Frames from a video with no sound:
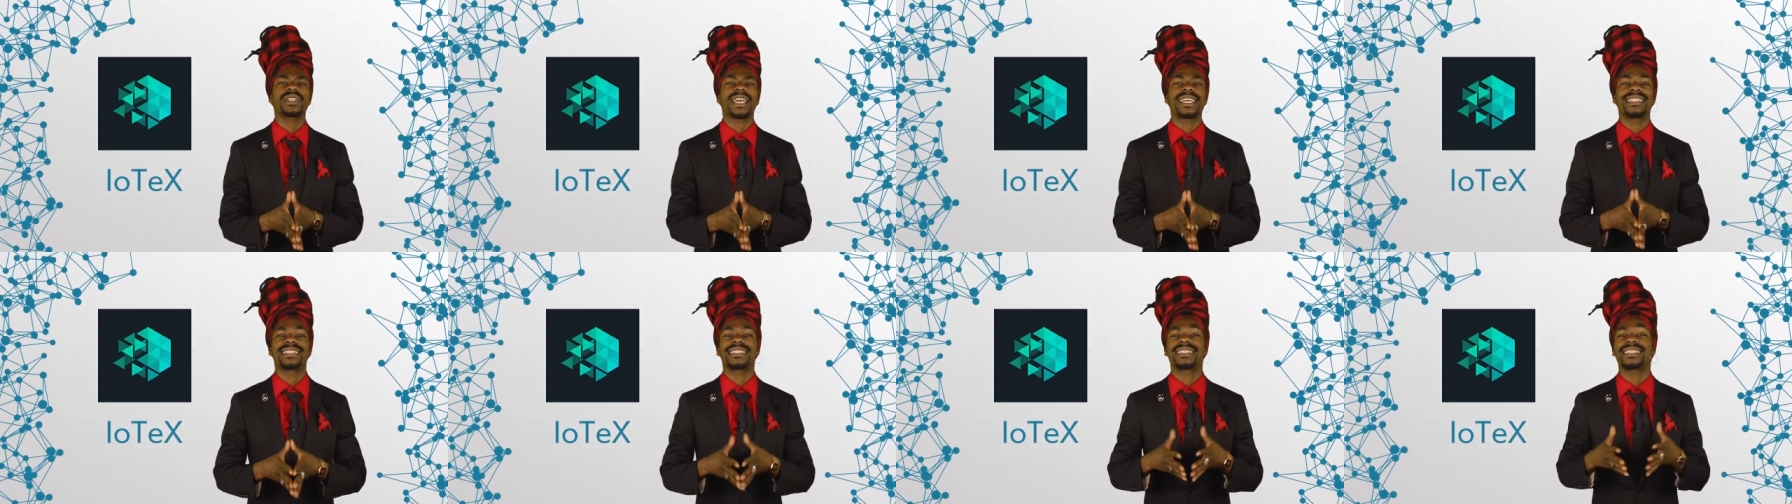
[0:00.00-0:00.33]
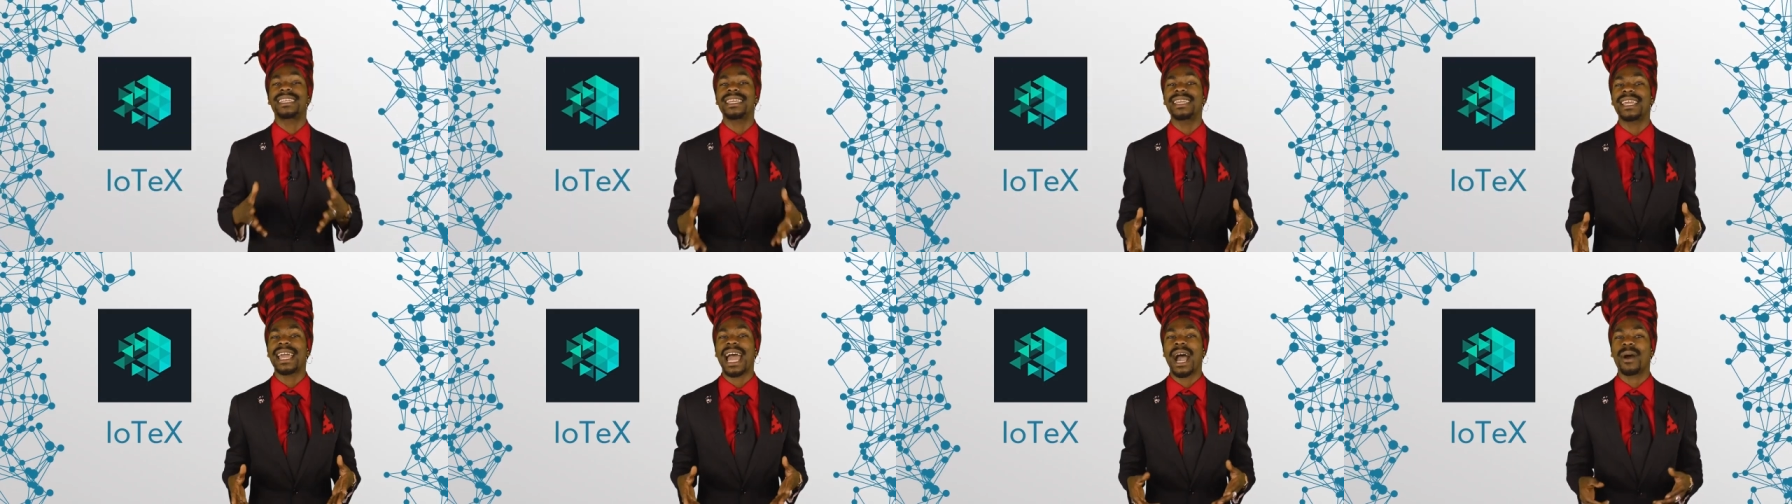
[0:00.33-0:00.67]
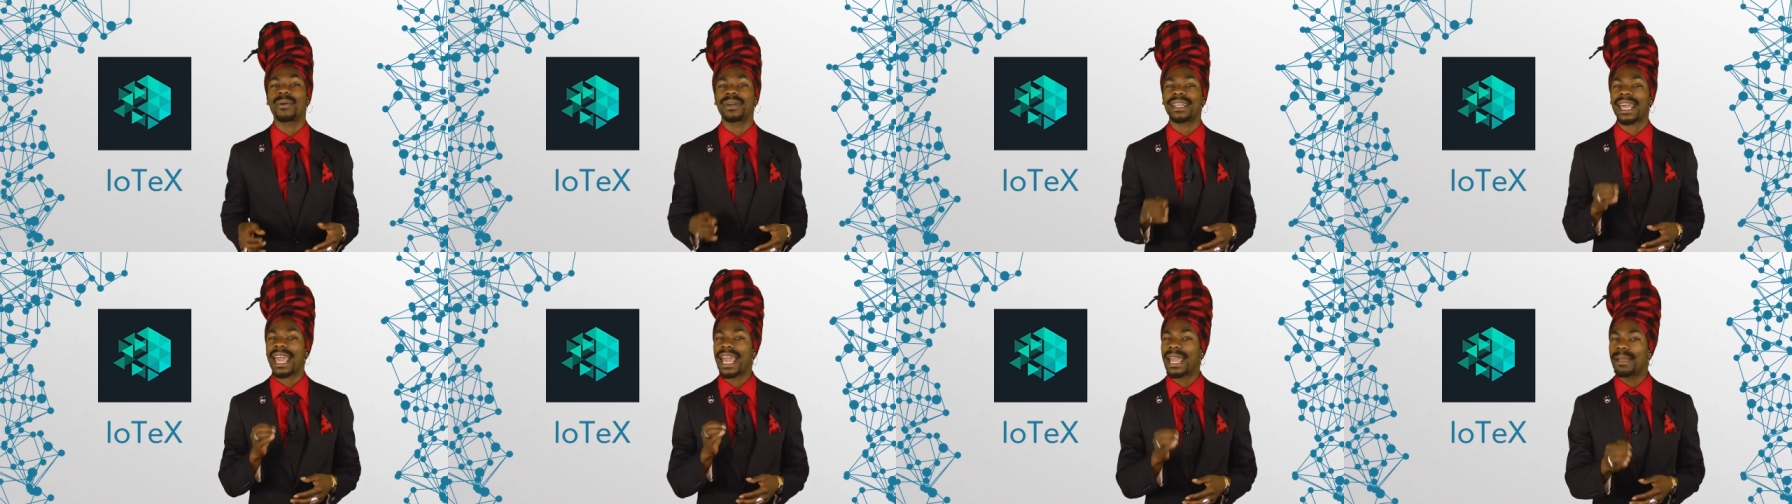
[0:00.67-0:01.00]
and see
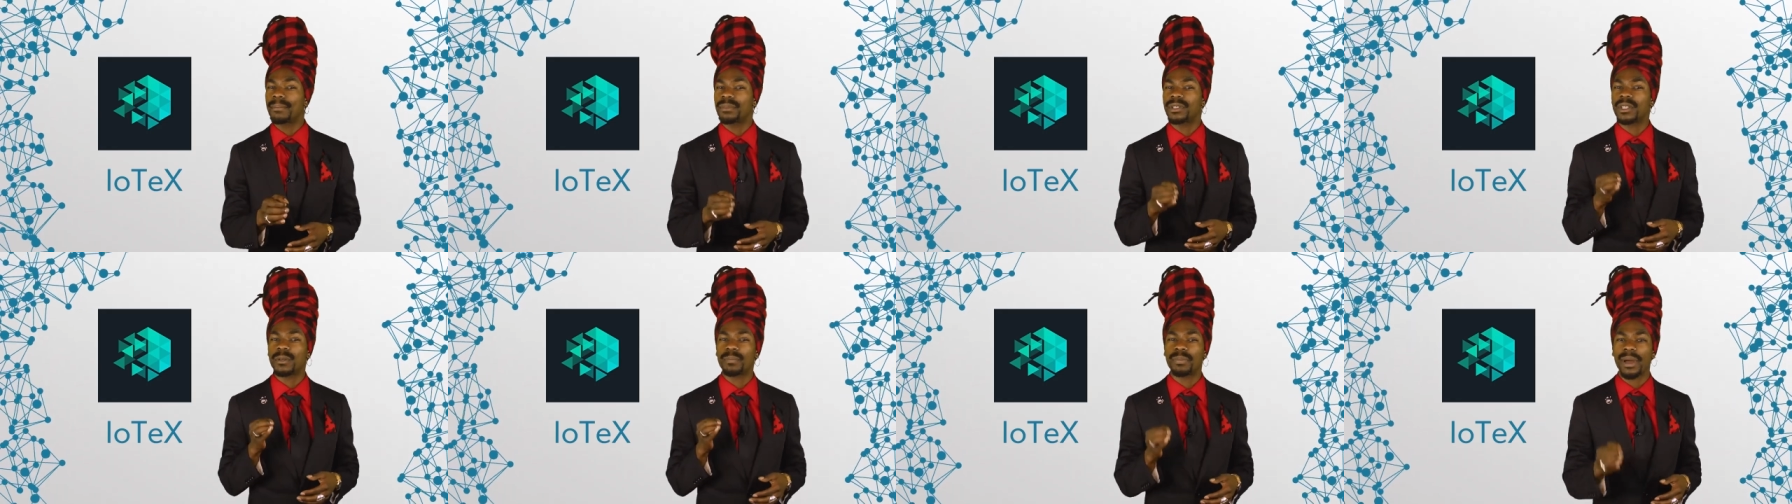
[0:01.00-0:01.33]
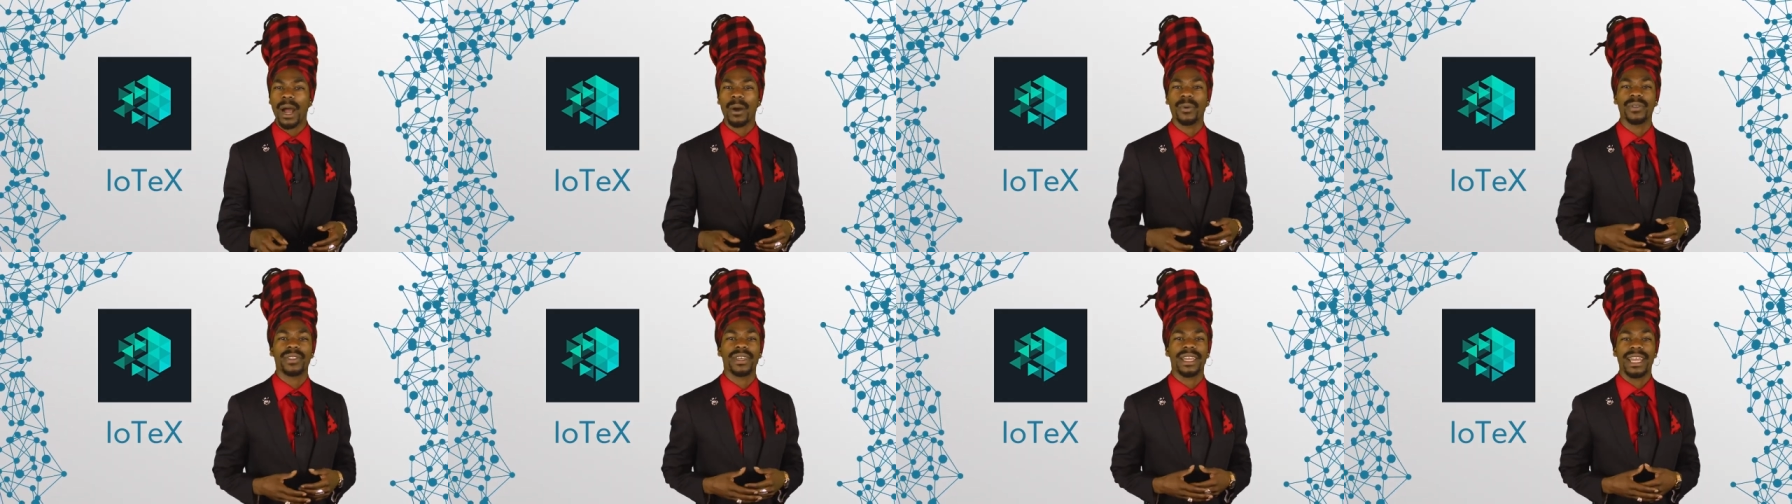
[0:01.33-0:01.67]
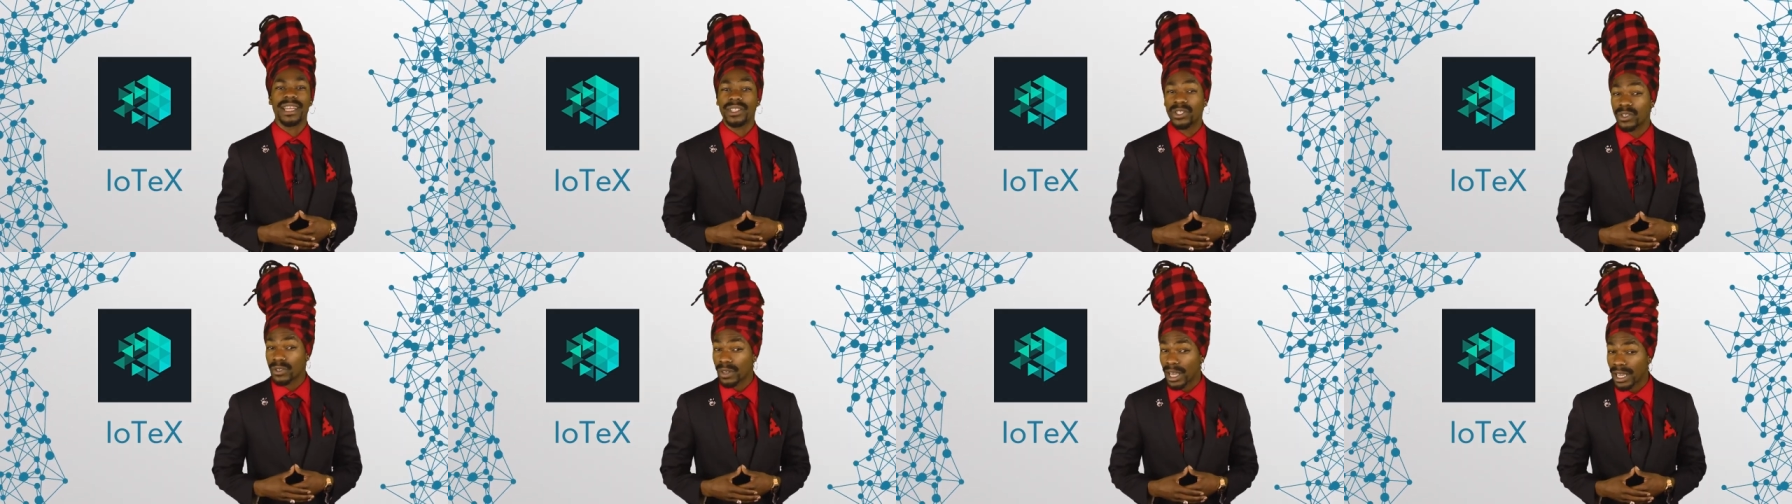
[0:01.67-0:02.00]
how it aims to power the
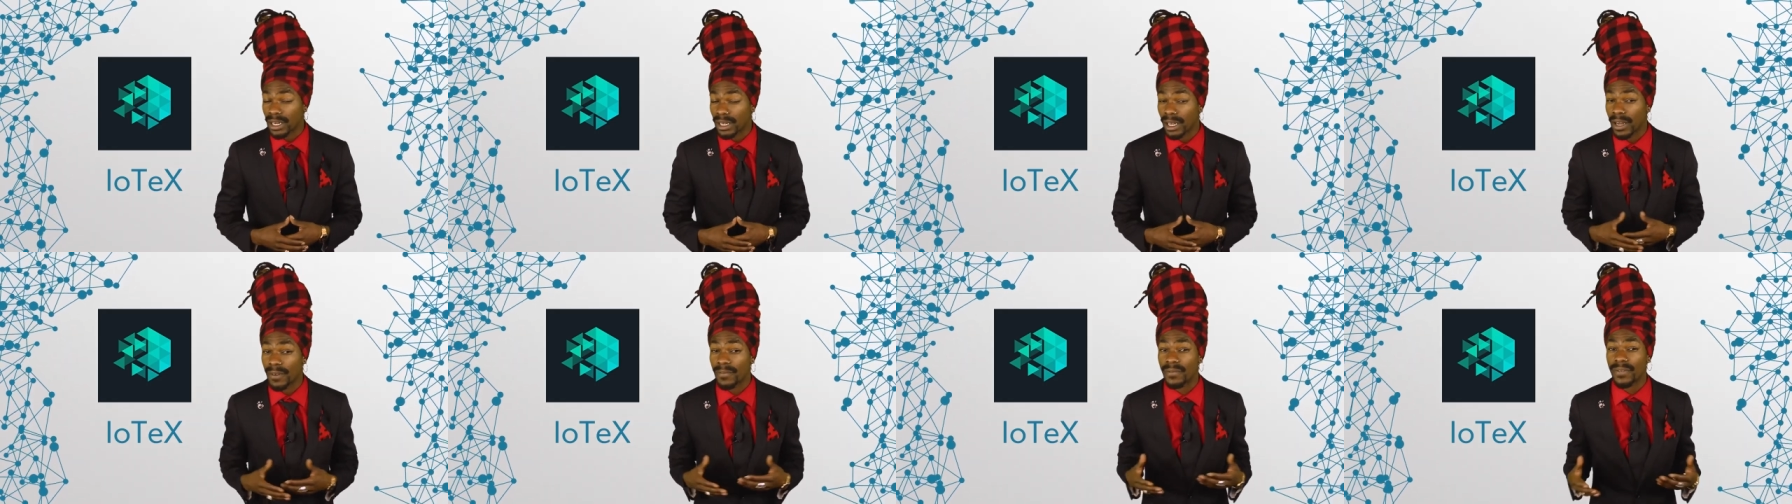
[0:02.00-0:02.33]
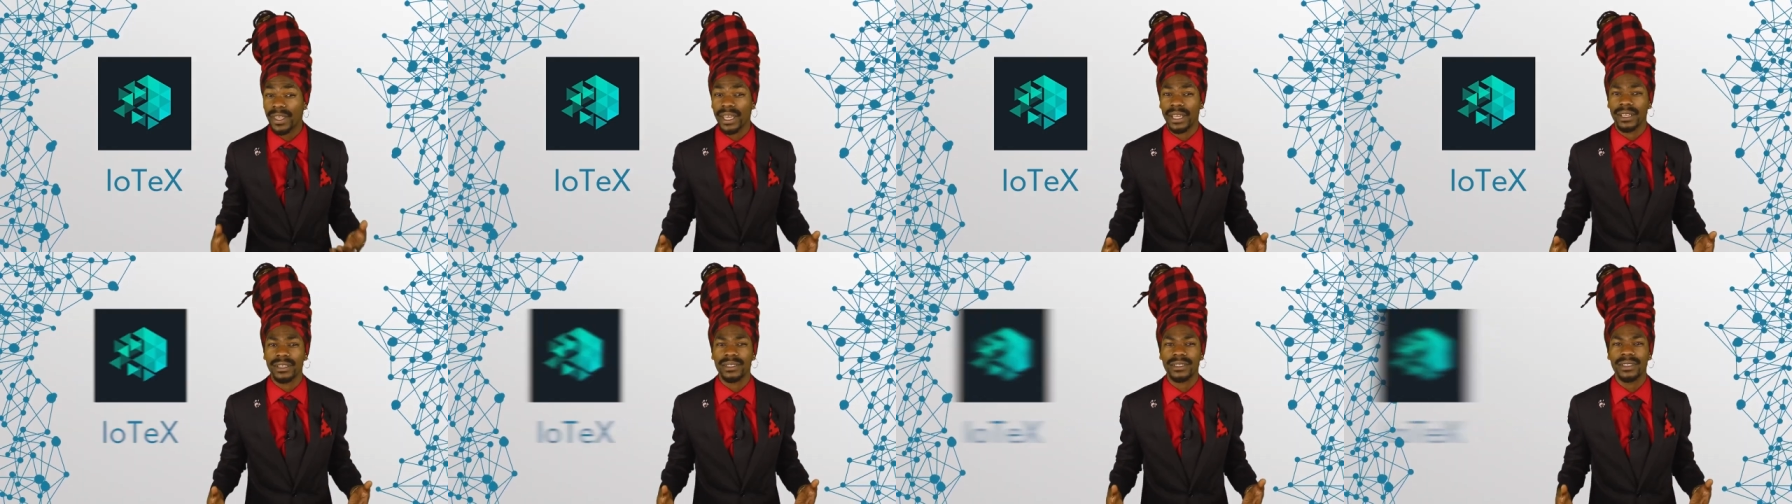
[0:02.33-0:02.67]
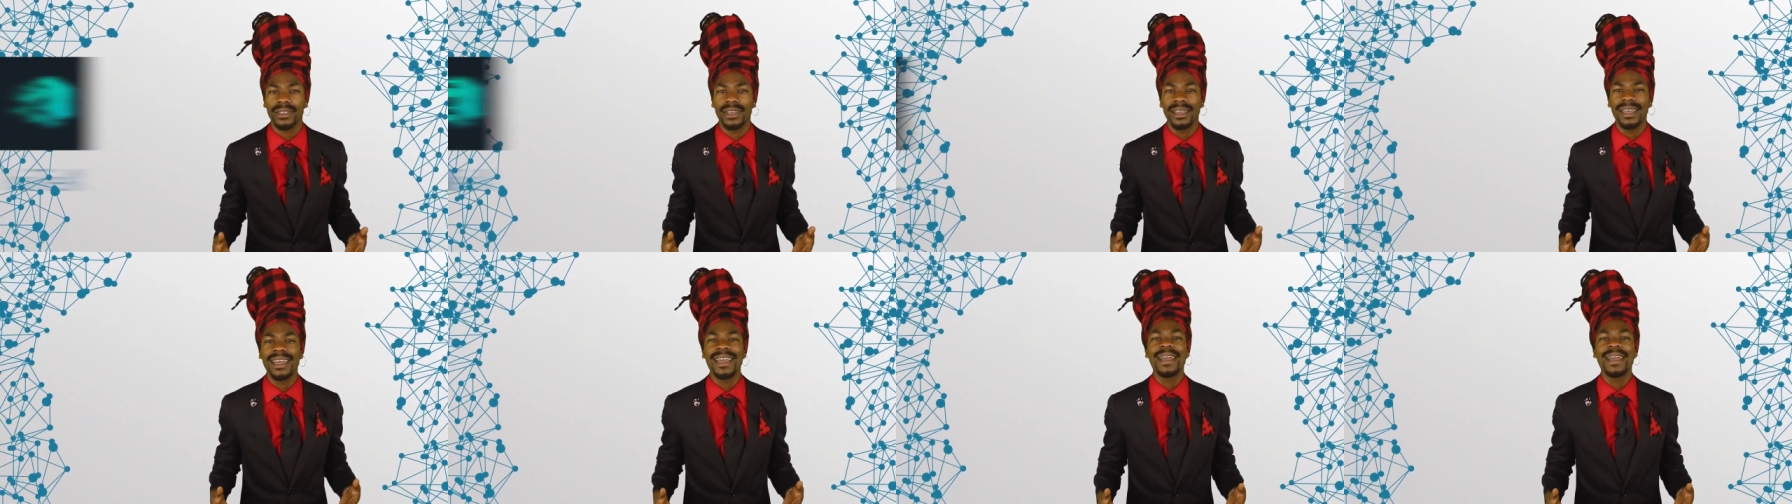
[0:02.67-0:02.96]
Internet of Things.